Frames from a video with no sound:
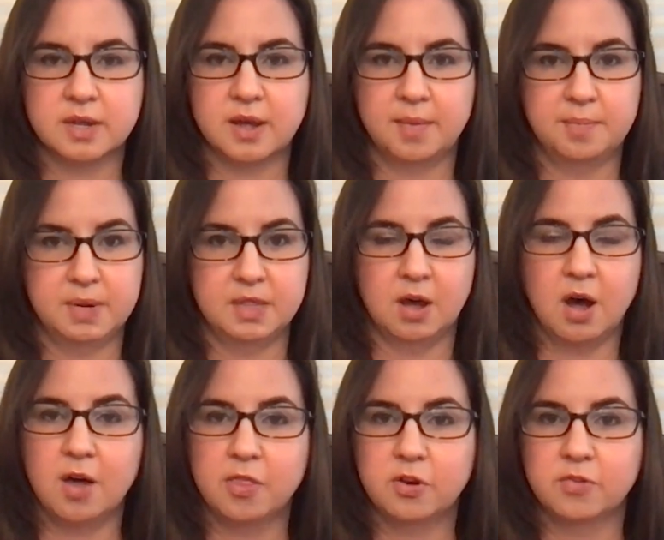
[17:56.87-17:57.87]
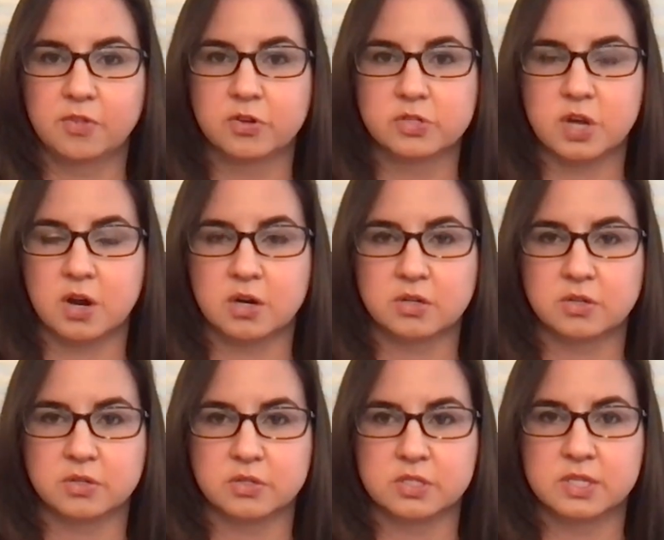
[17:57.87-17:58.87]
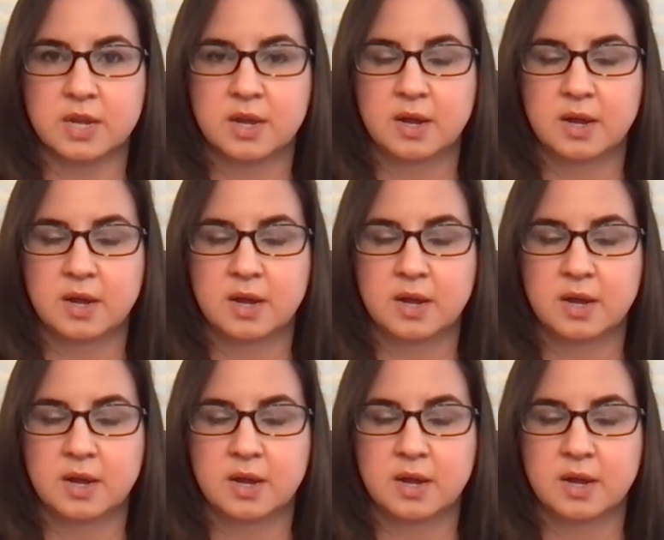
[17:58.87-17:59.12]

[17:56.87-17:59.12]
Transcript: and be the author of those articles,